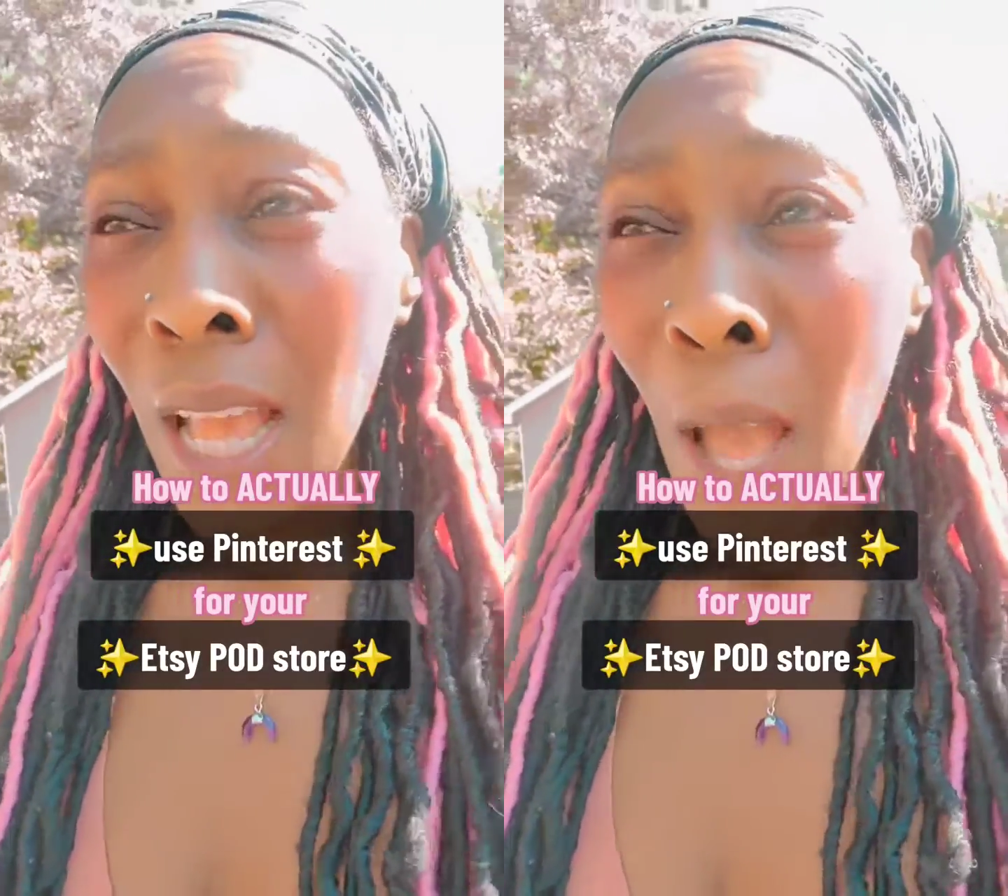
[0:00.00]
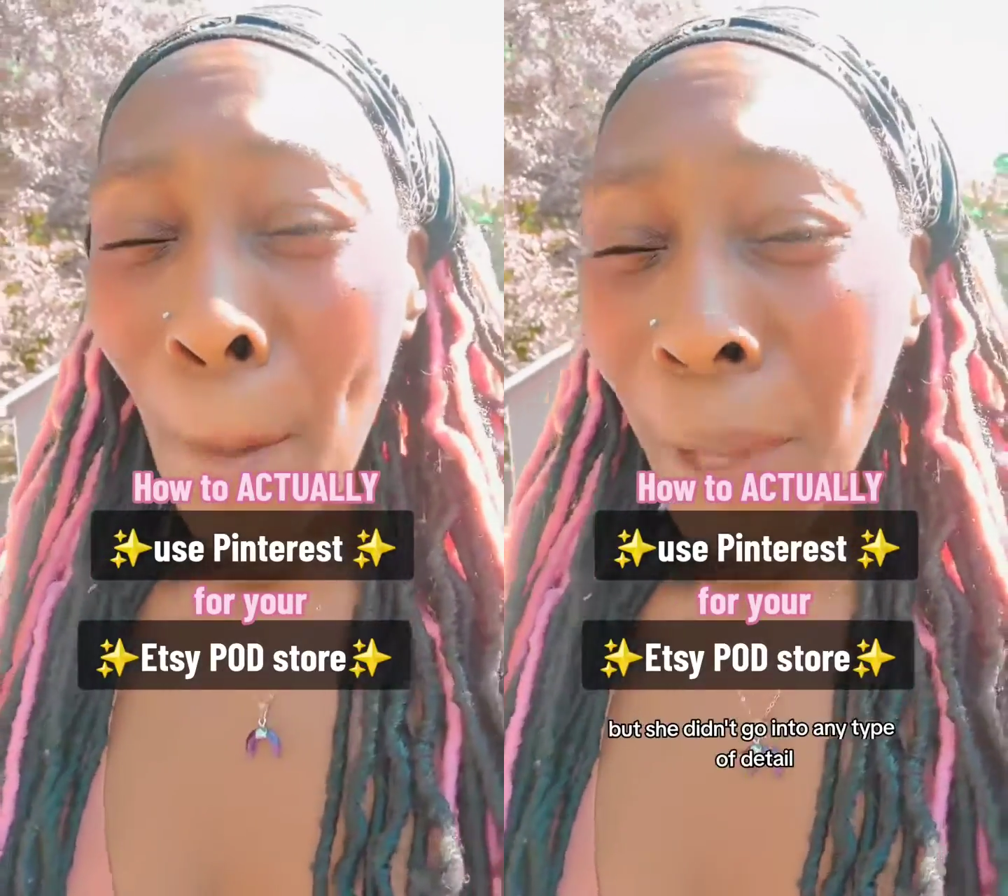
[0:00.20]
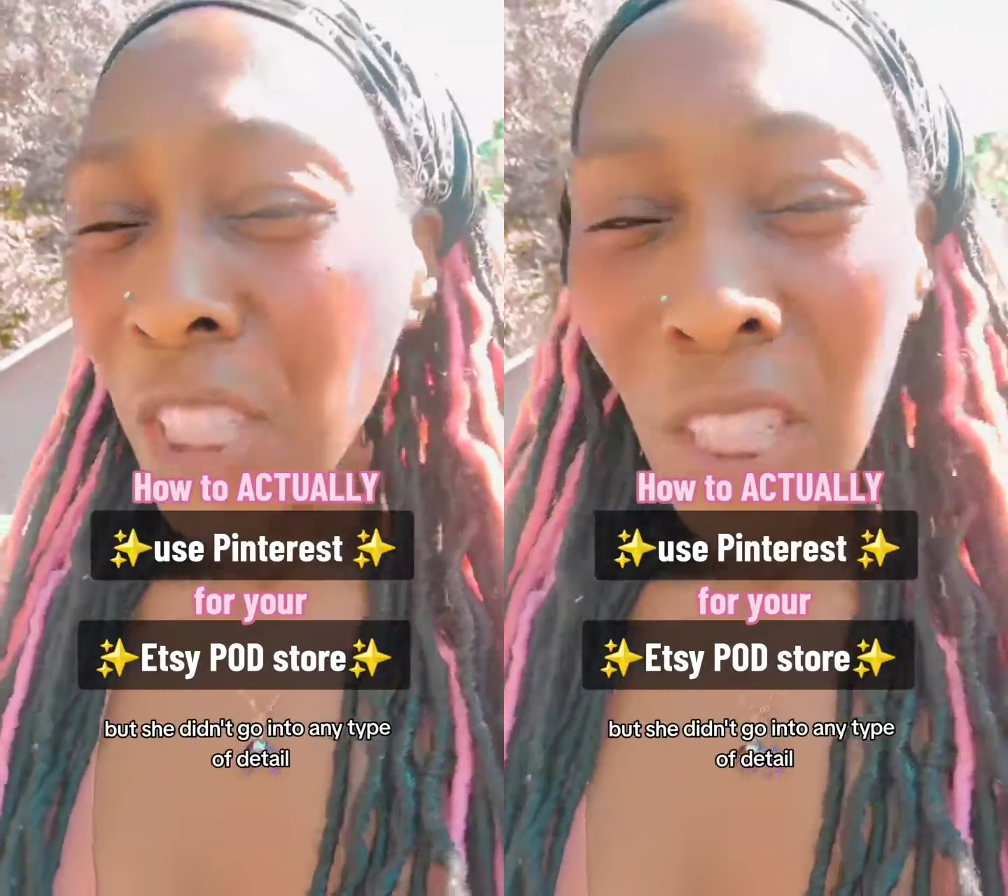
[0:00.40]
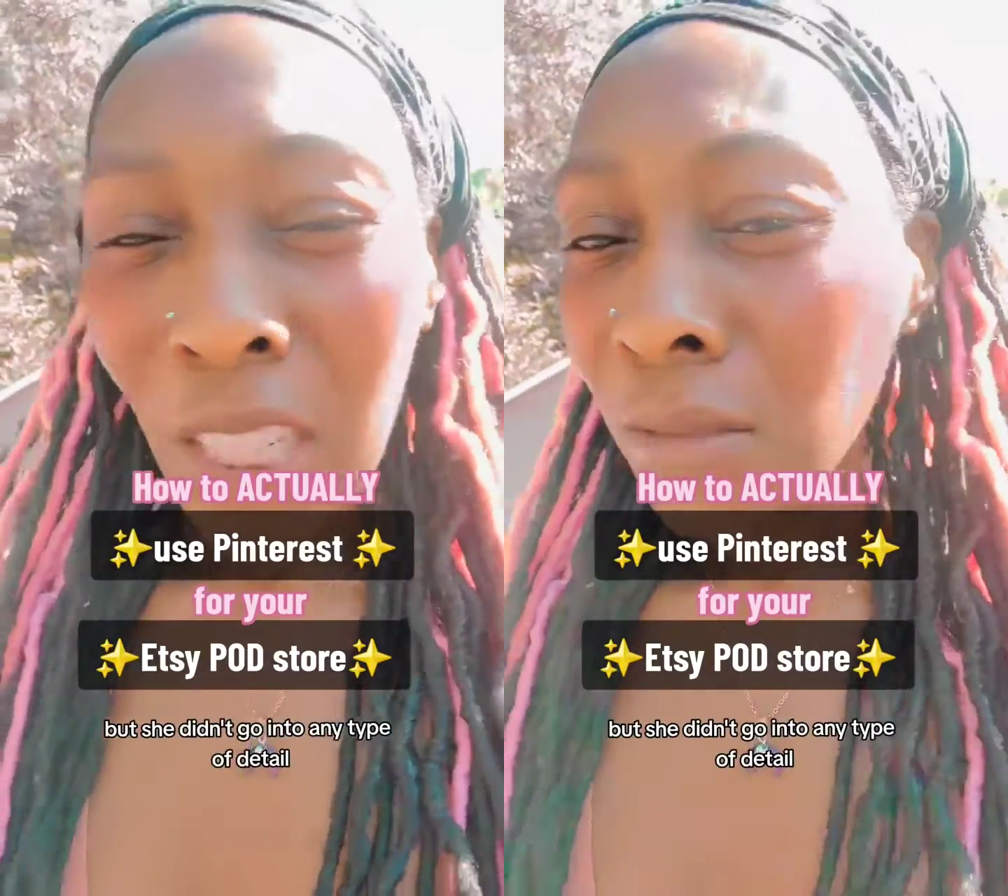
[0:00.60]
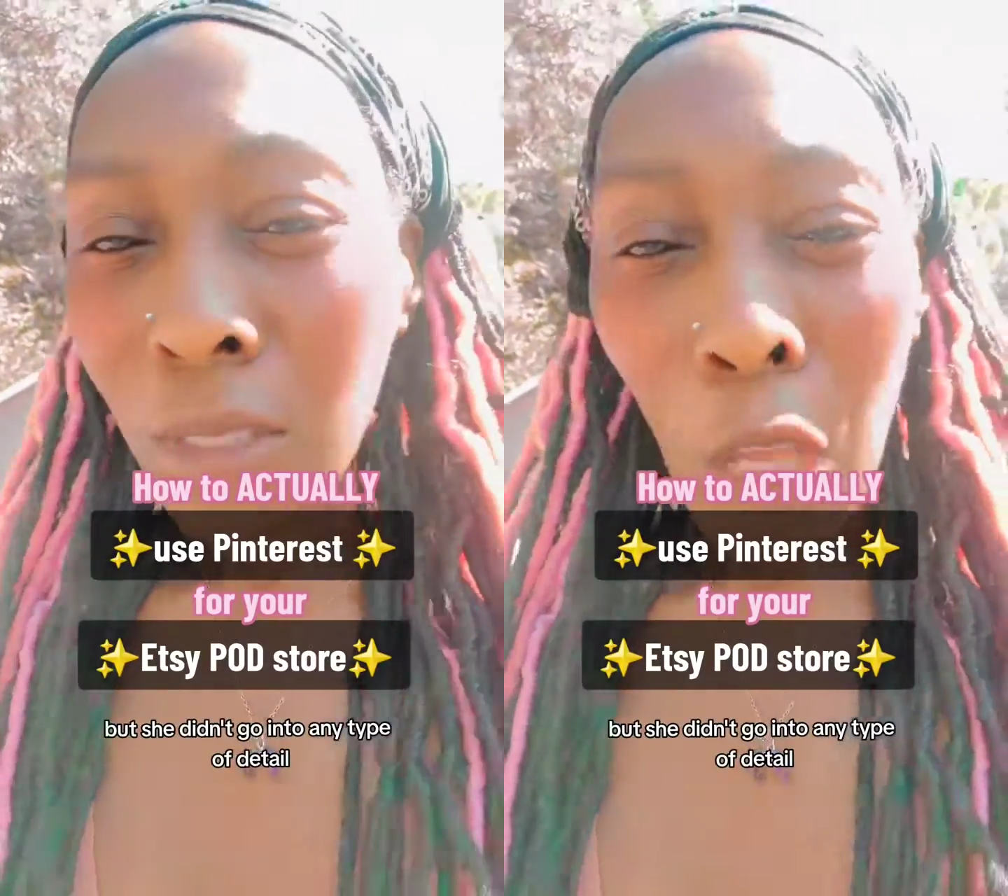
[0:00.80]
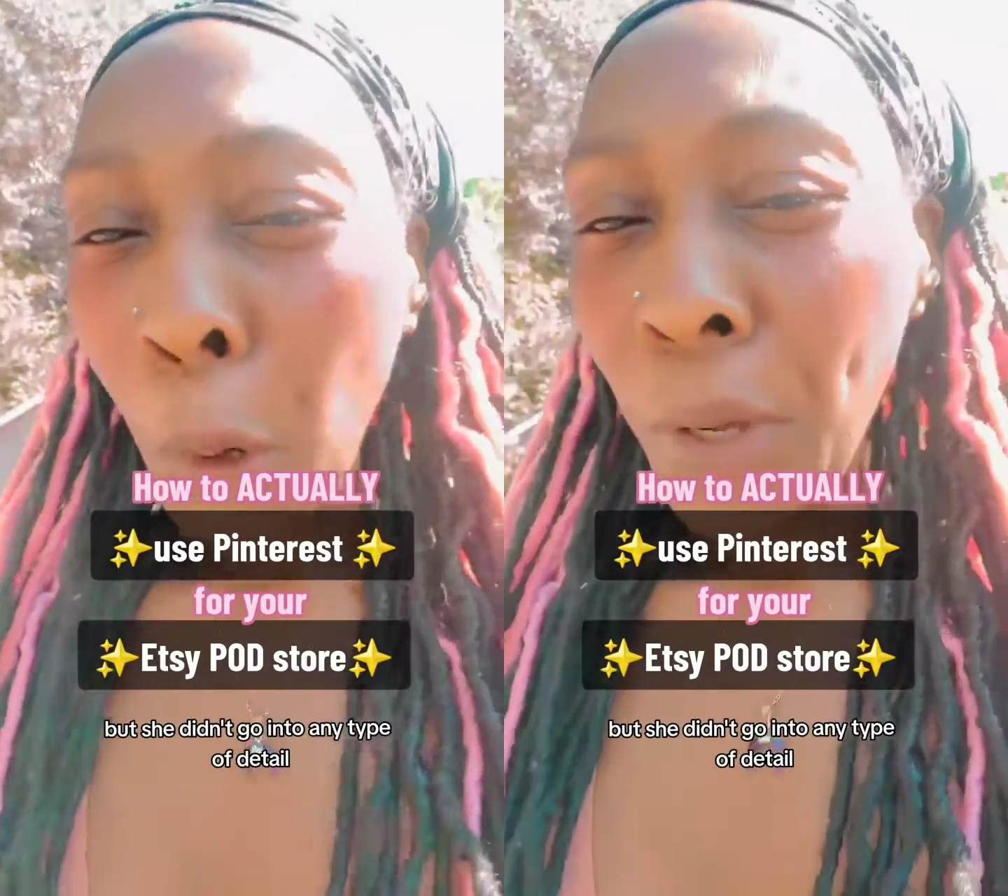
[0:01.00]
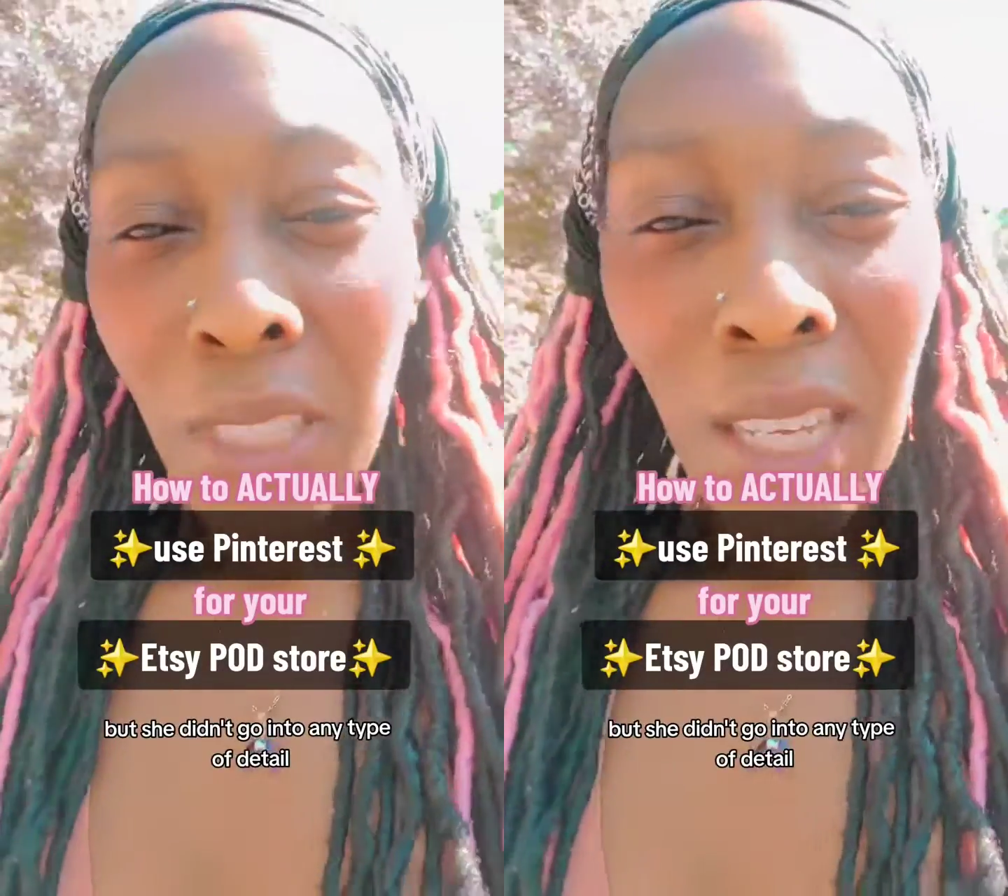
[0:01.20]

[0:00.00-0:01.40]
but she didn't go into